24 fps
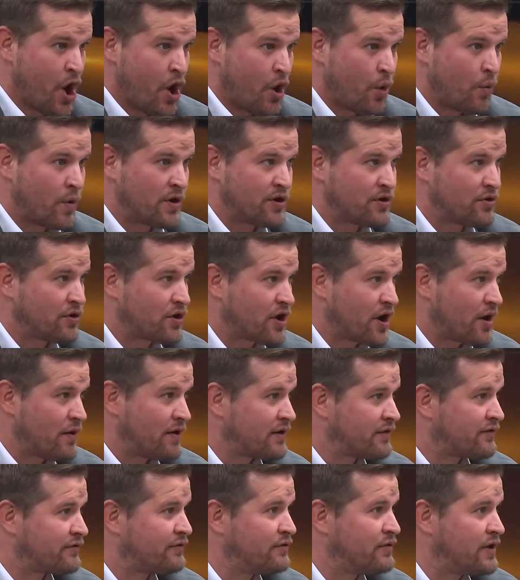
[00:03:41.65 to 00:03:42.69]
when you're
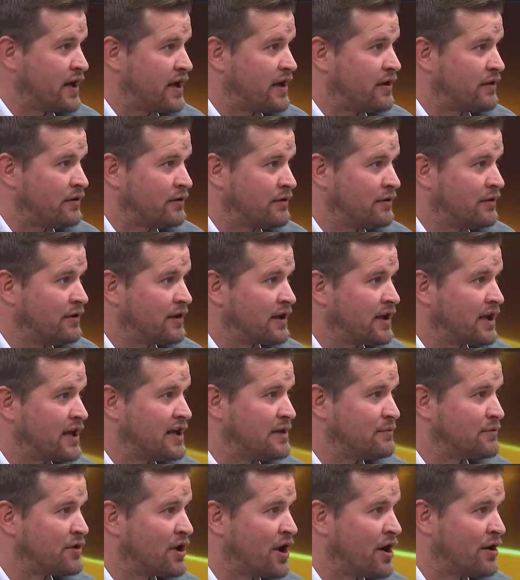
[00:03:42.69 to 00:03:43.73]
going through hell,
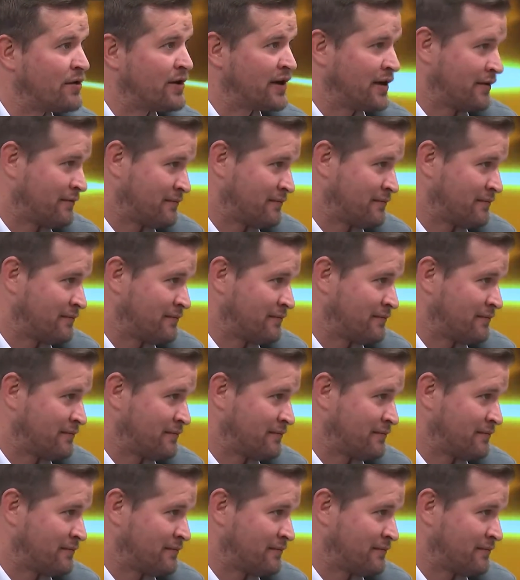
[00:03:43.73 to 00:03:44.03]
keep going.